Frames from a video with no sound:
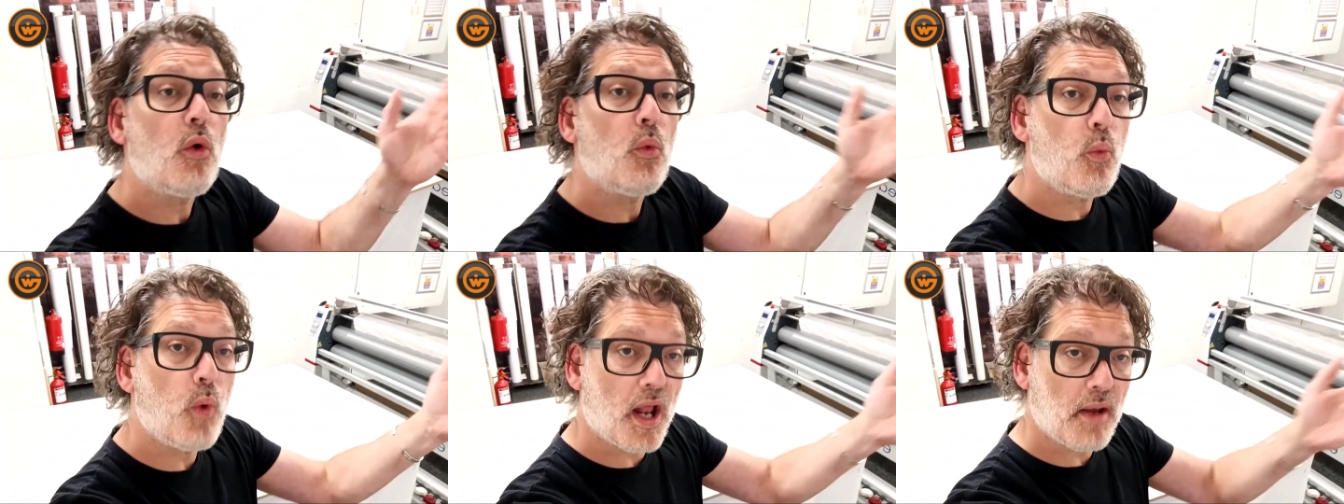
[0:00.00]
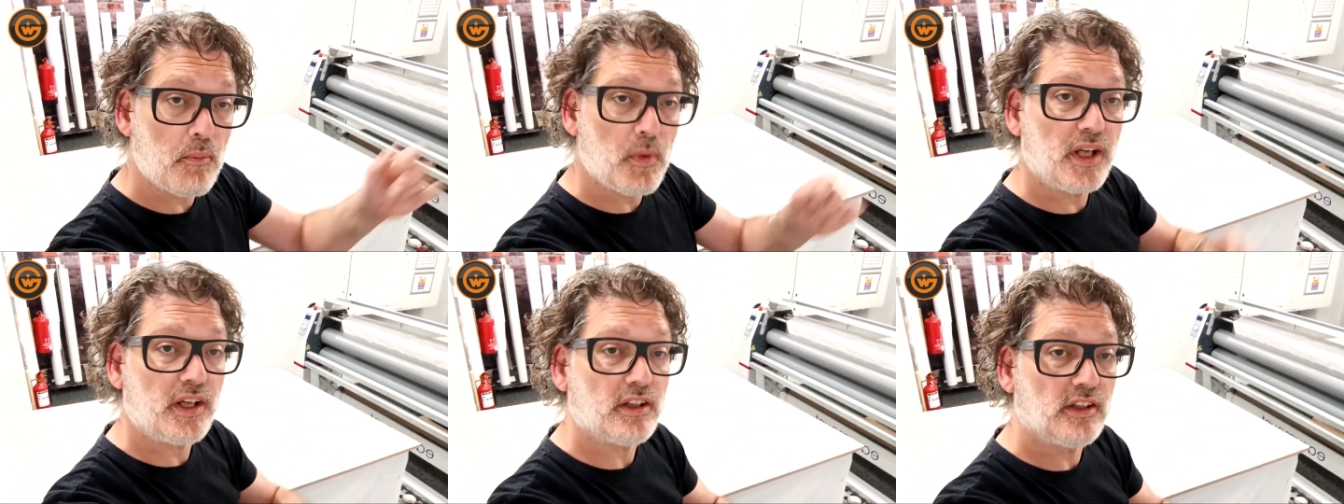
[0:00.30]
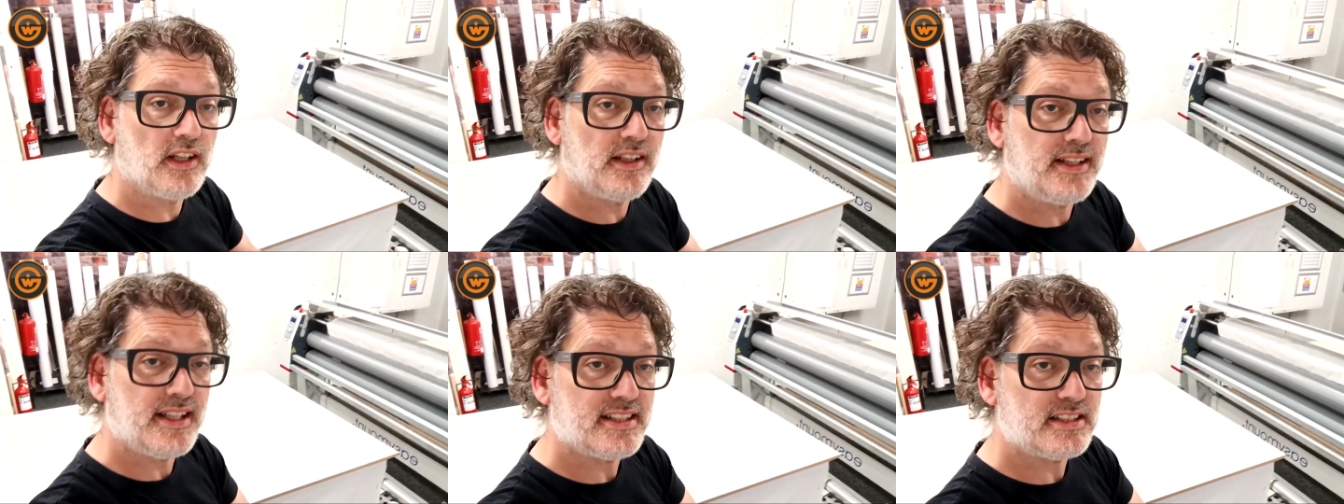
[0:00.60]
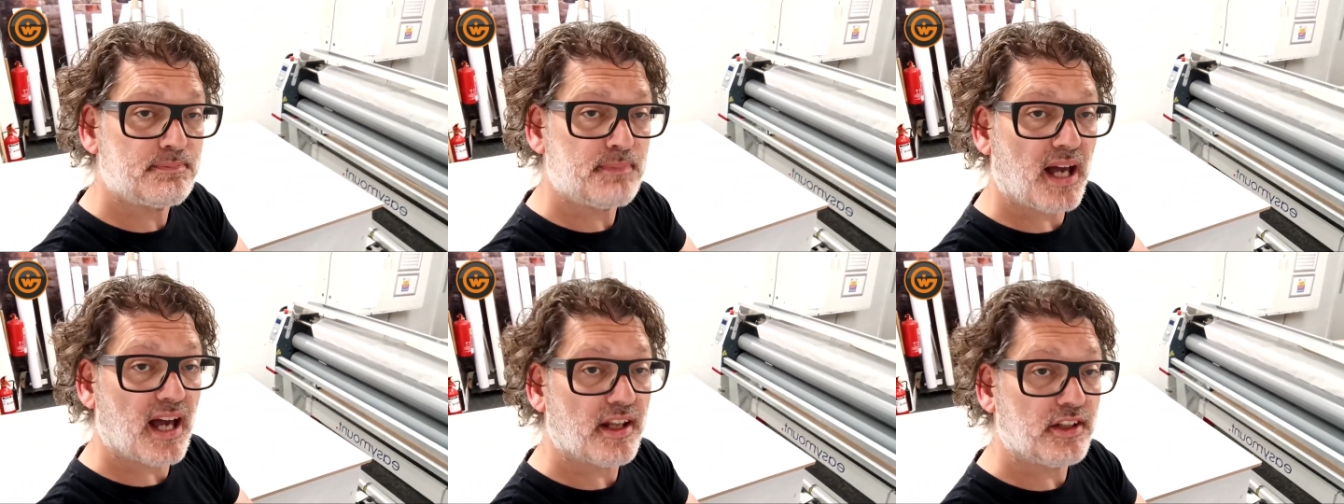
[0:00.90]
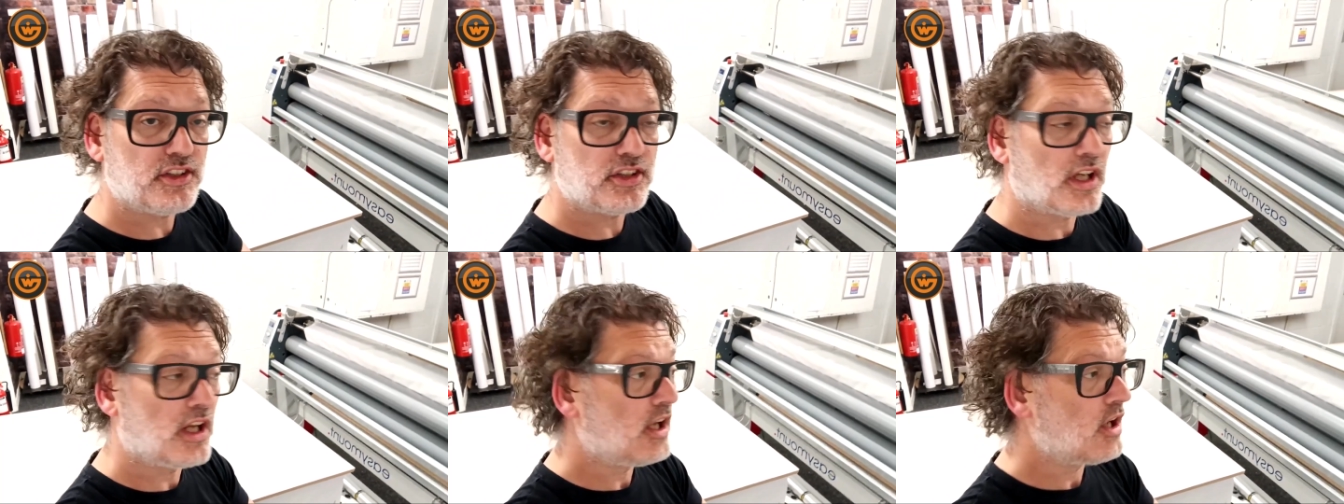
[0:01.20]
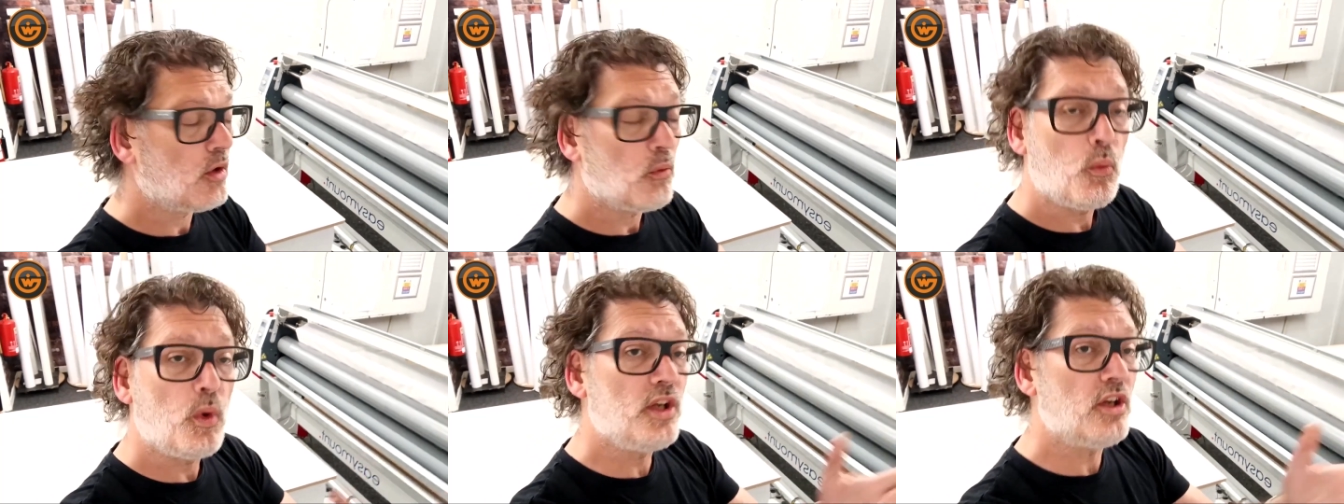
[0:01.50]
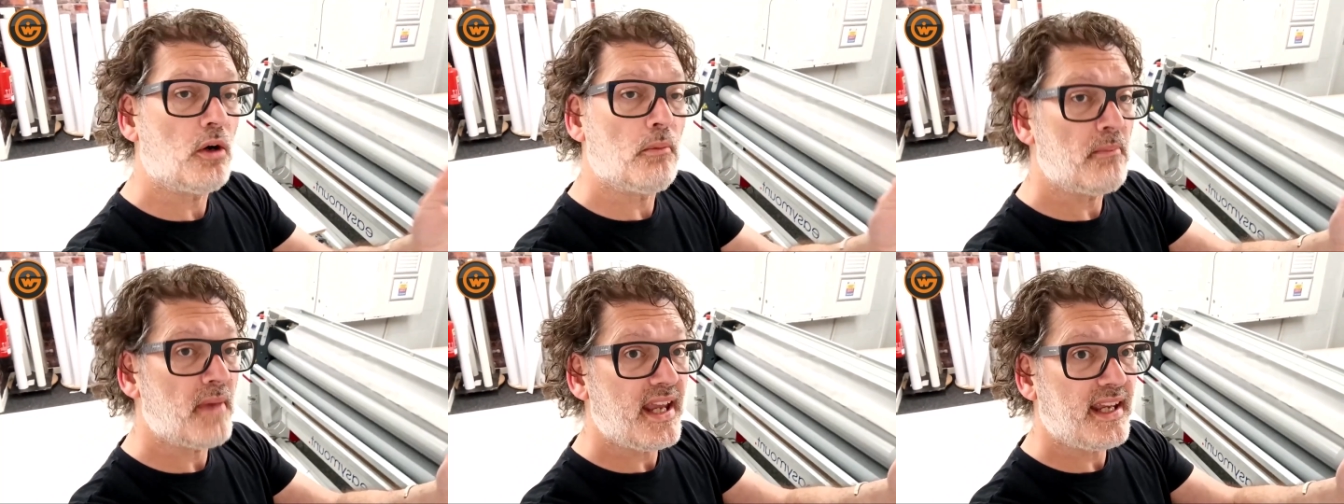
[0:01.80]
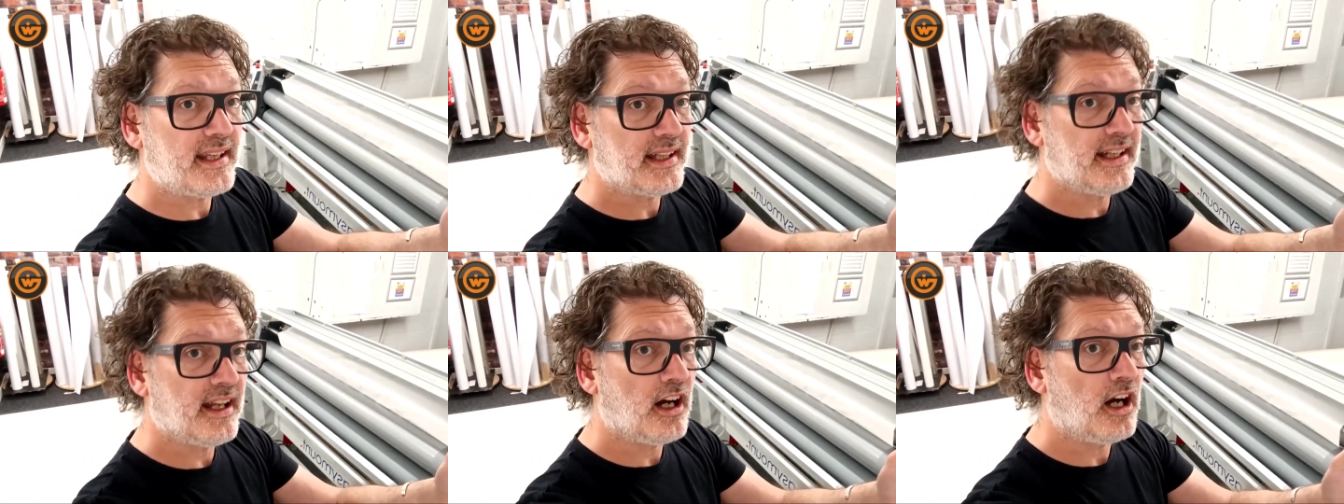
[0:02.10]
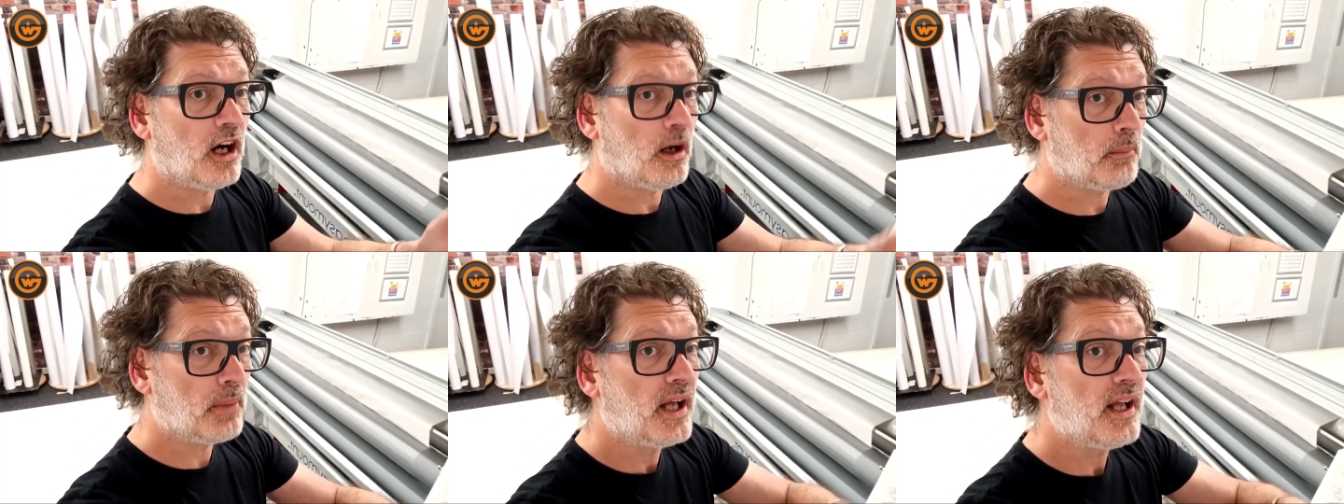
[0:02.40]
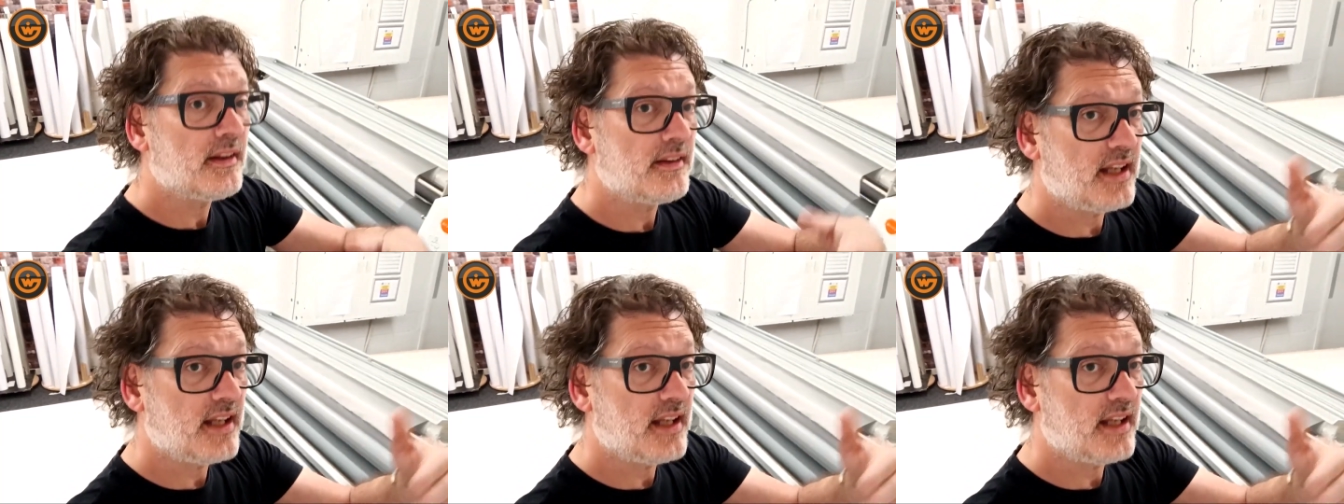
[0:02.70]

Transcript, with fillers: when we're going to dispatch. We're not making it up.